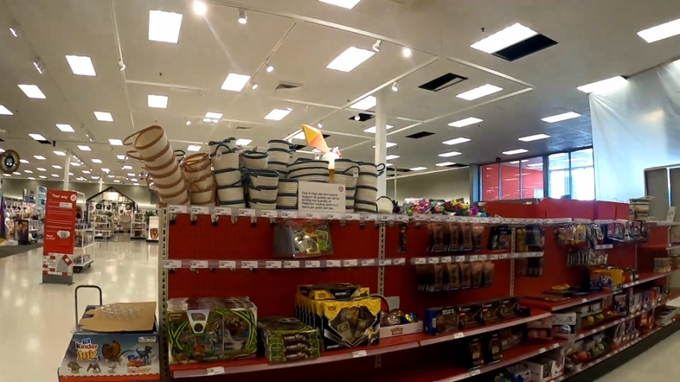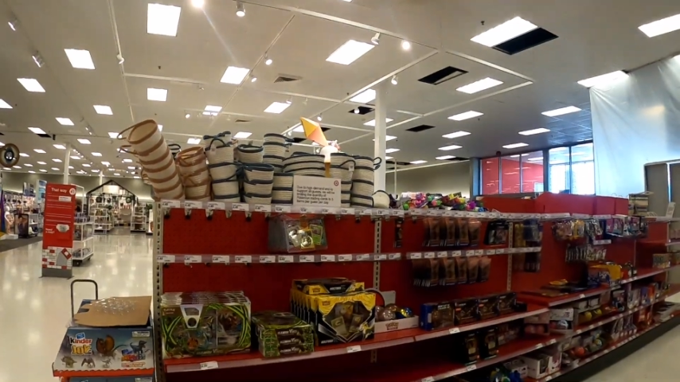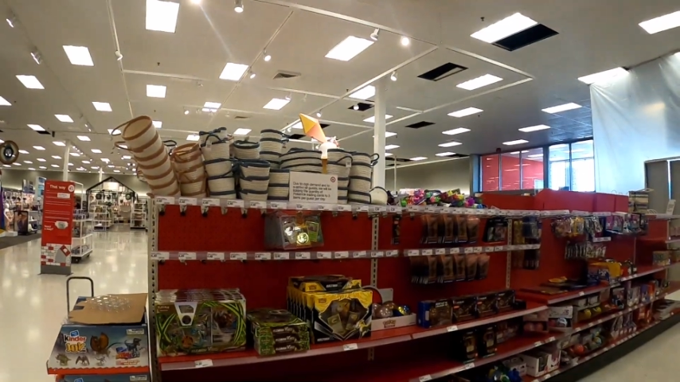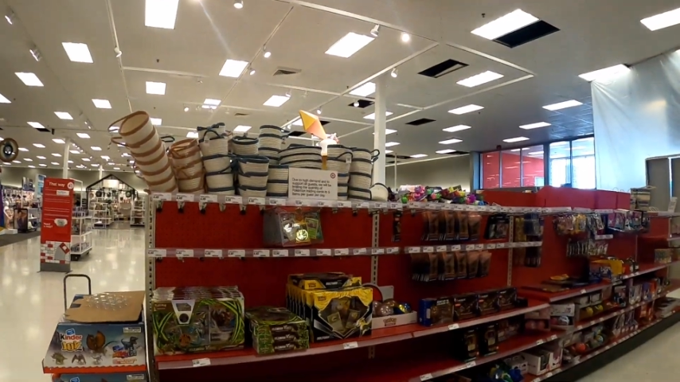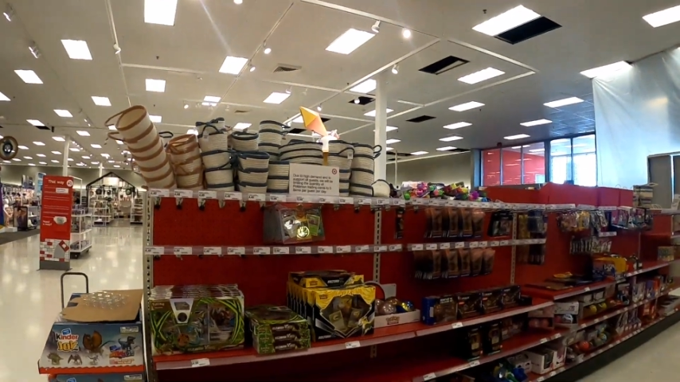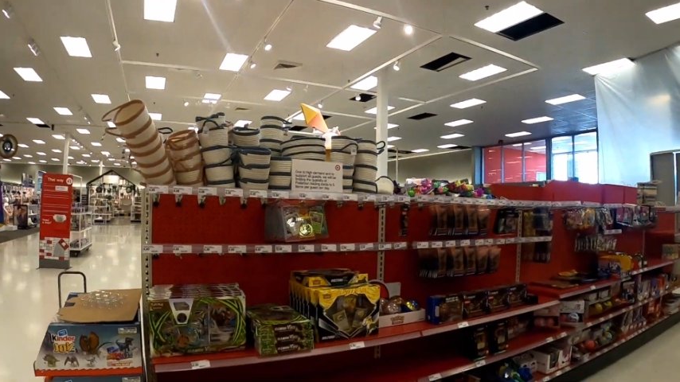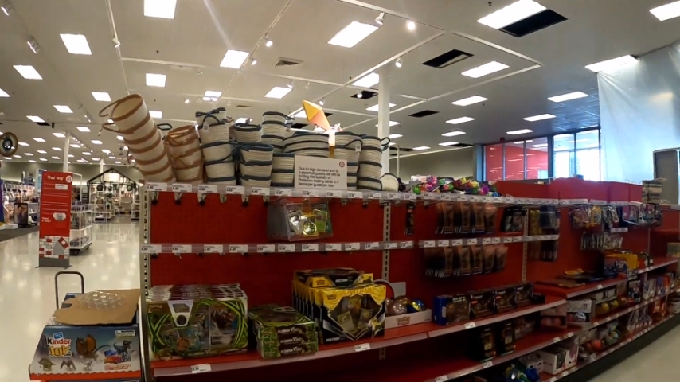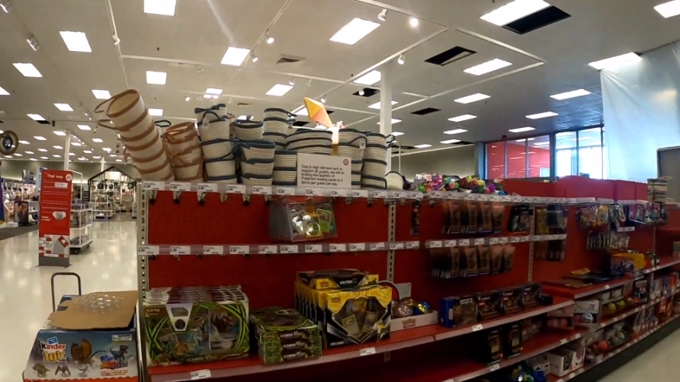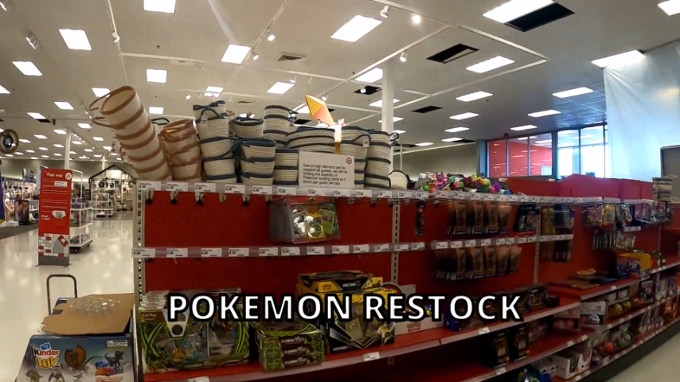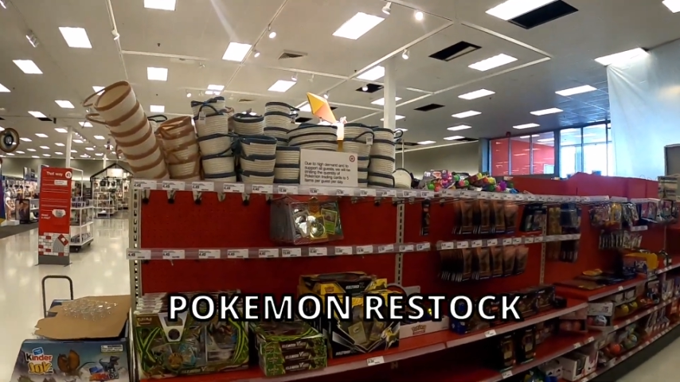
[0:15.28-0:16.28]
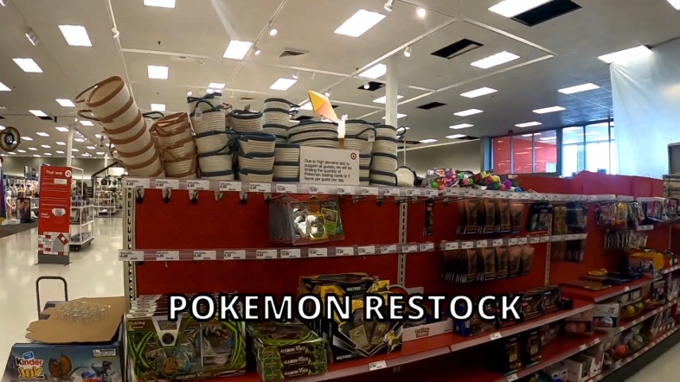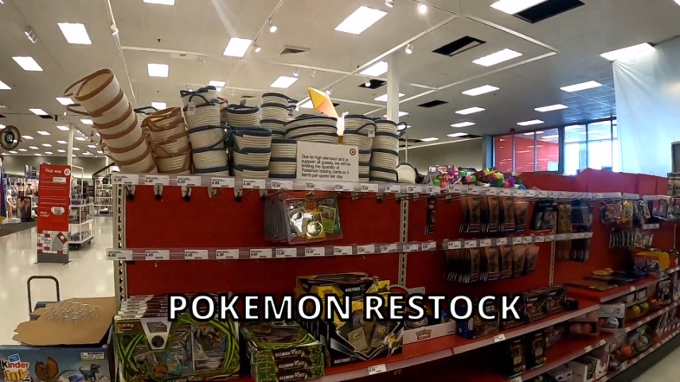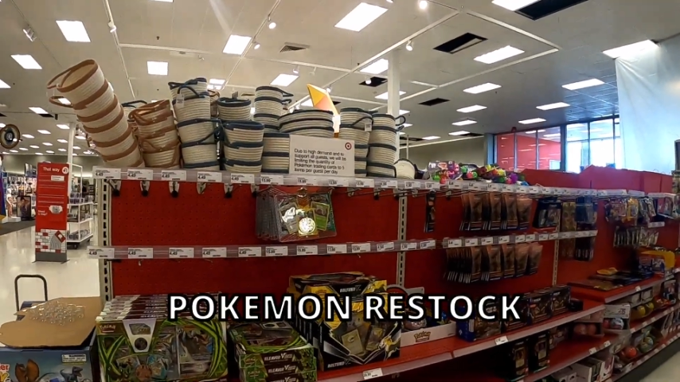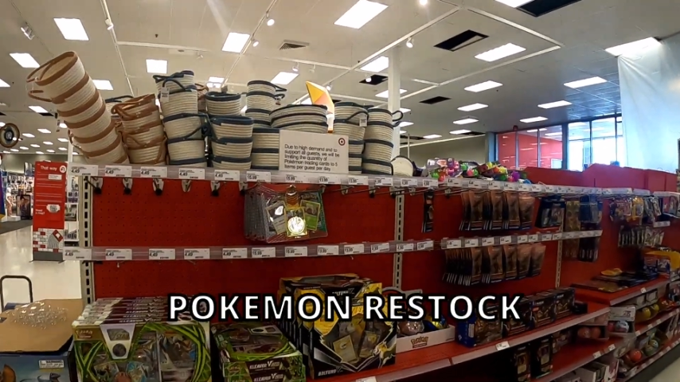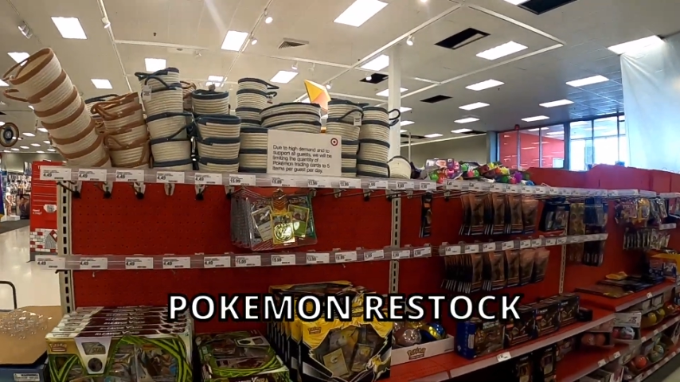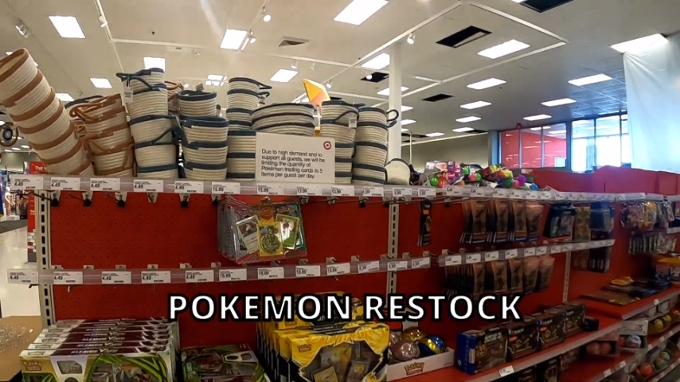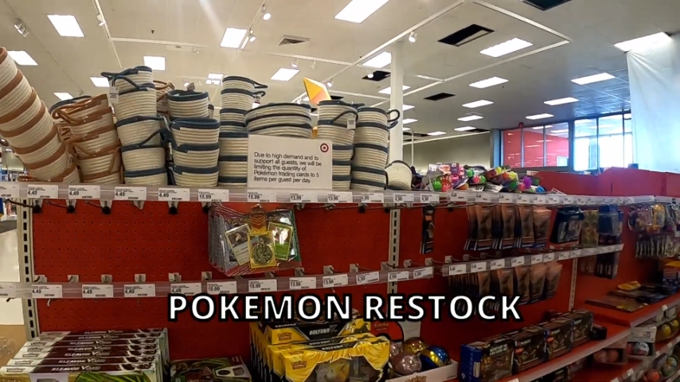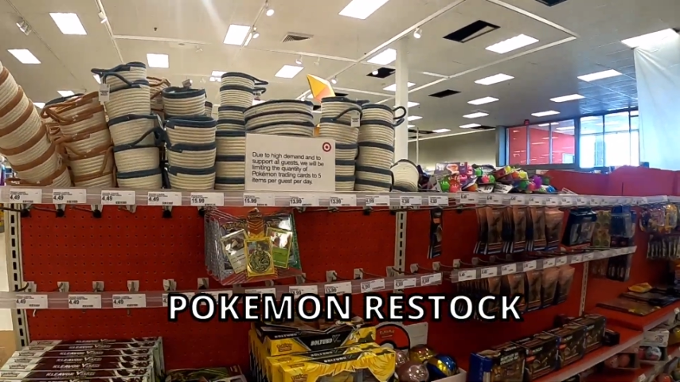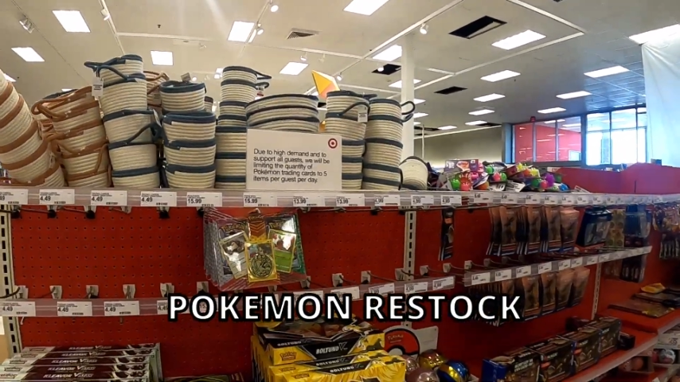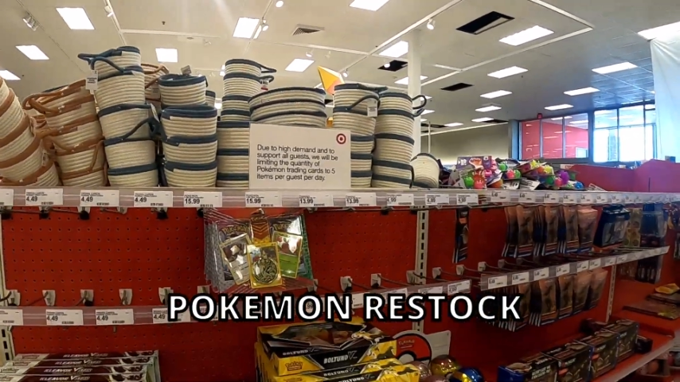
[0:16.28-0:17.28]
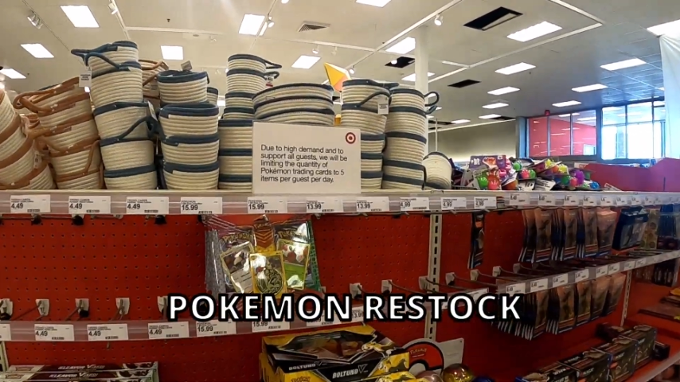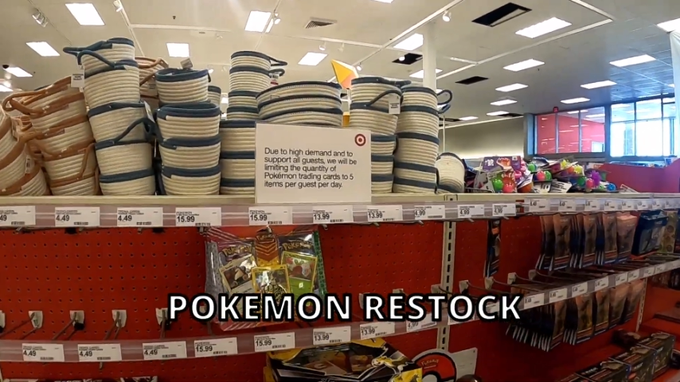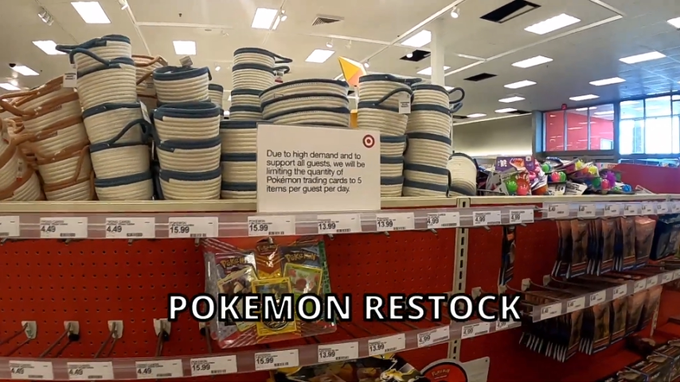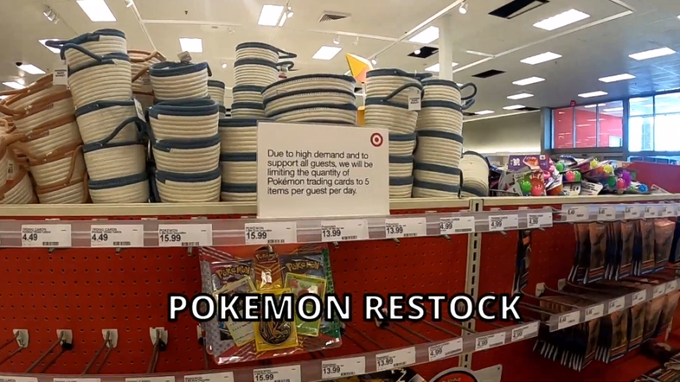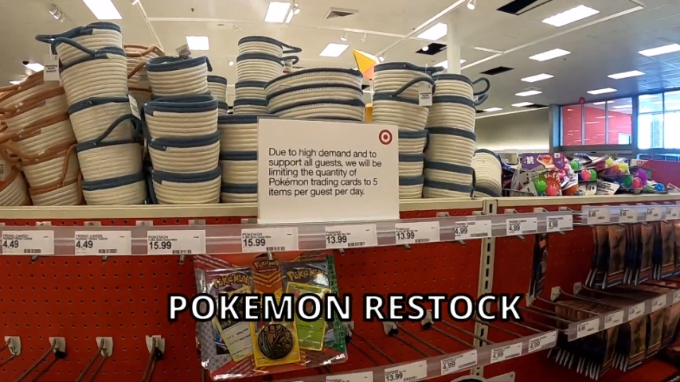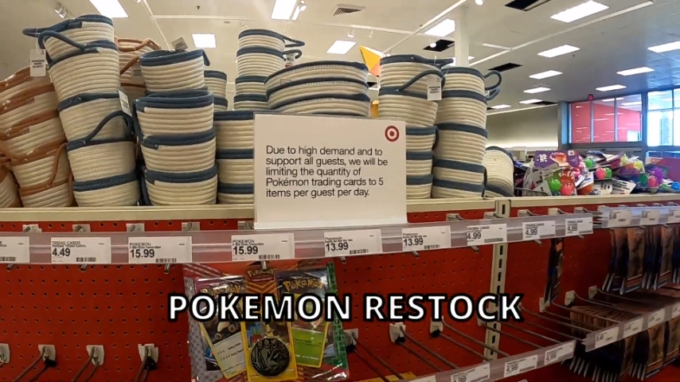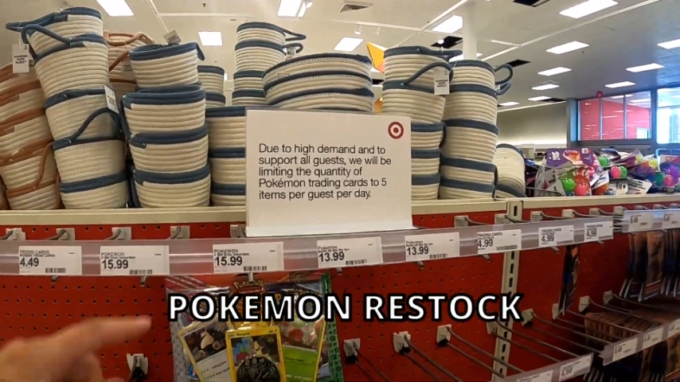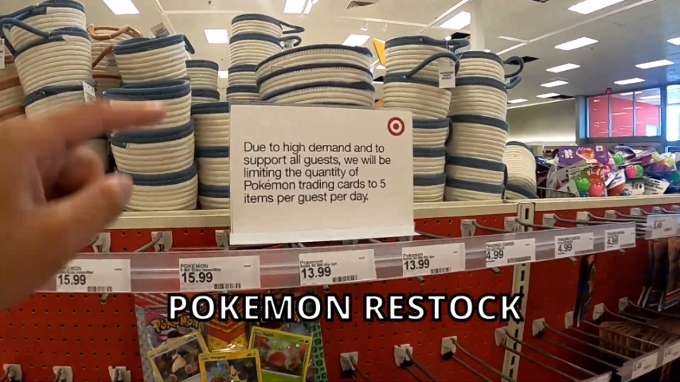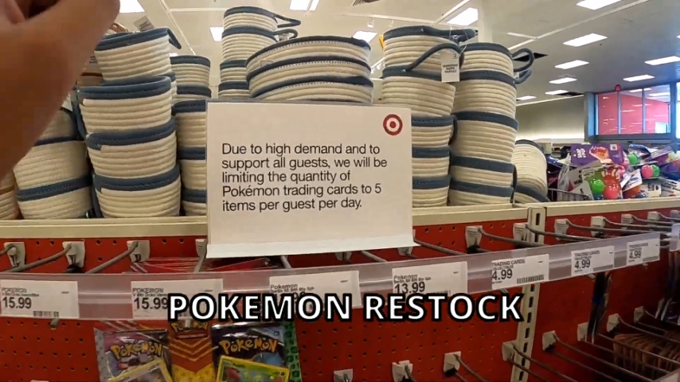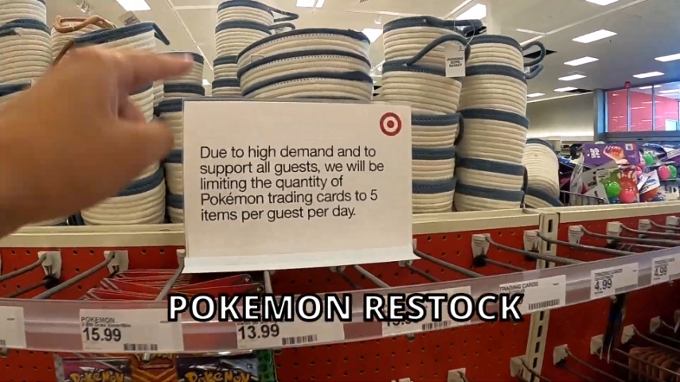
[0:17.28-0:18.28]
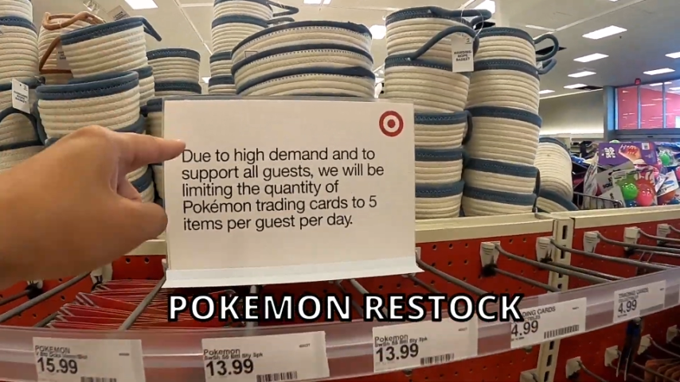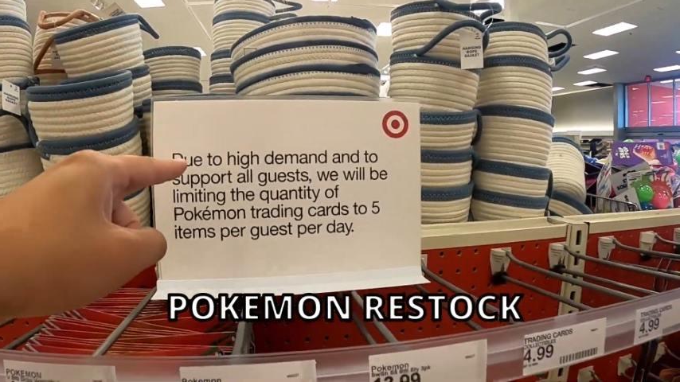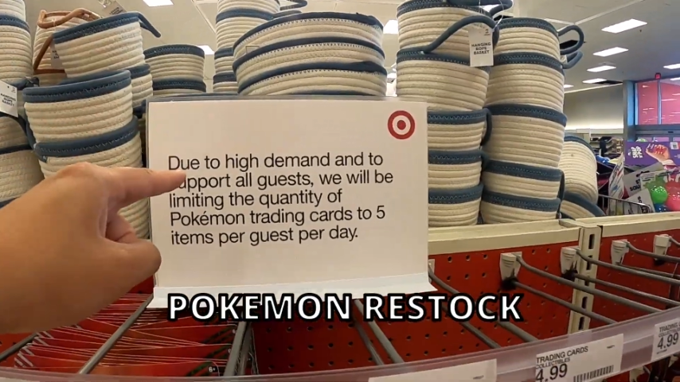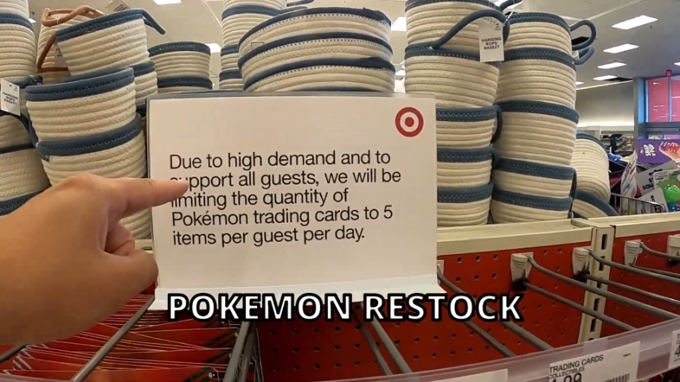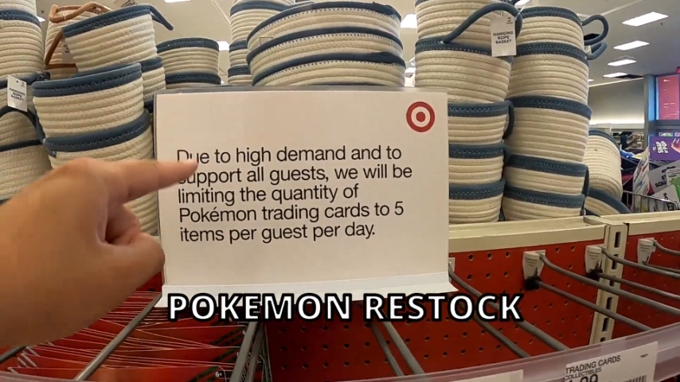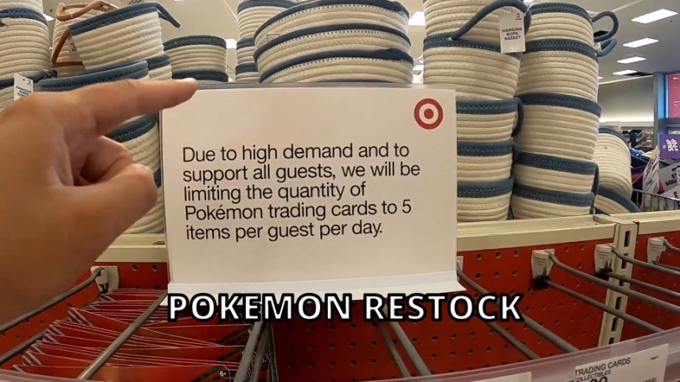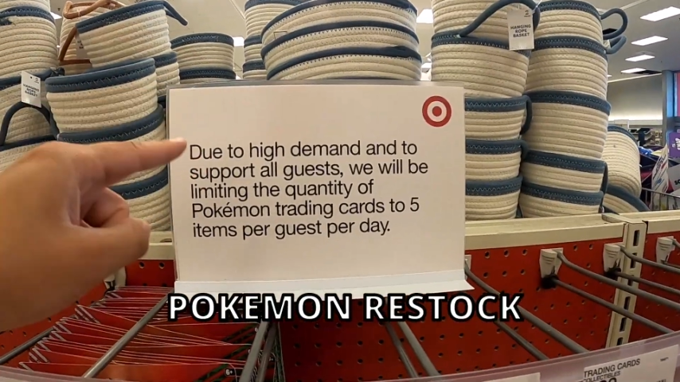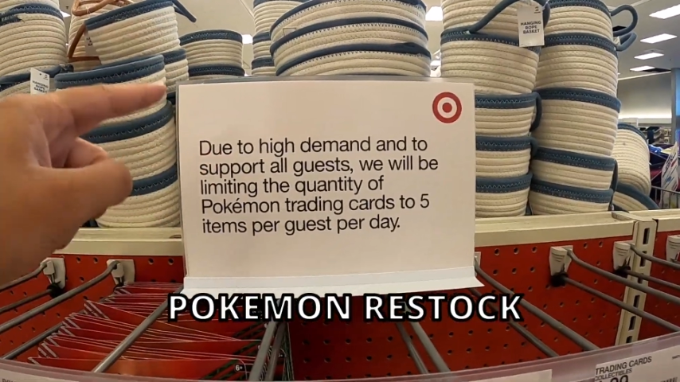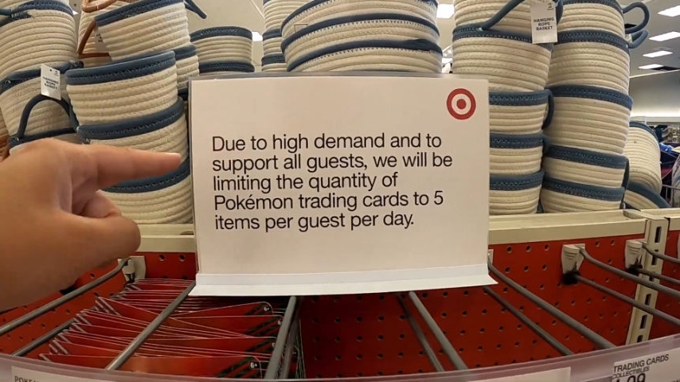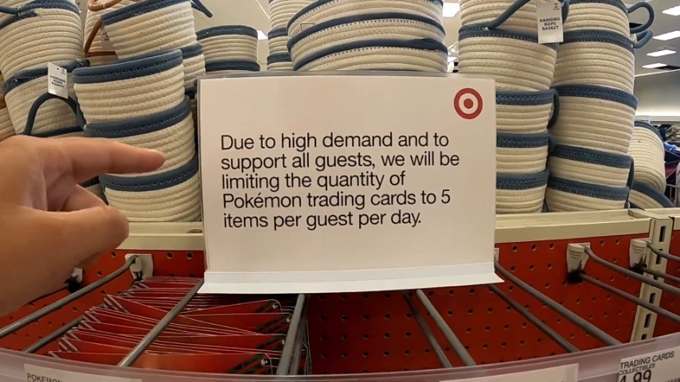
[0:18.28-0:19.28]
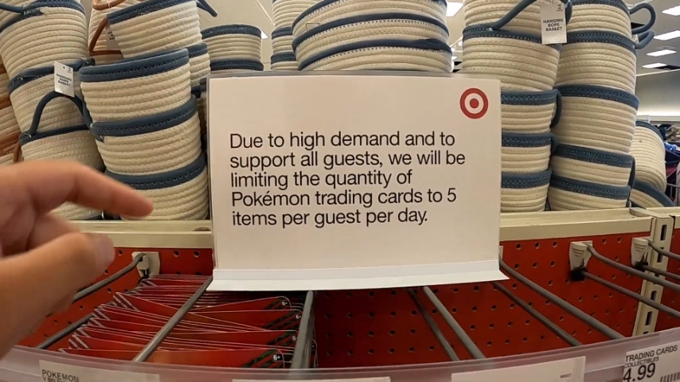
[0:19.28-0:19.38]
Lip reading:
(no speaker visible)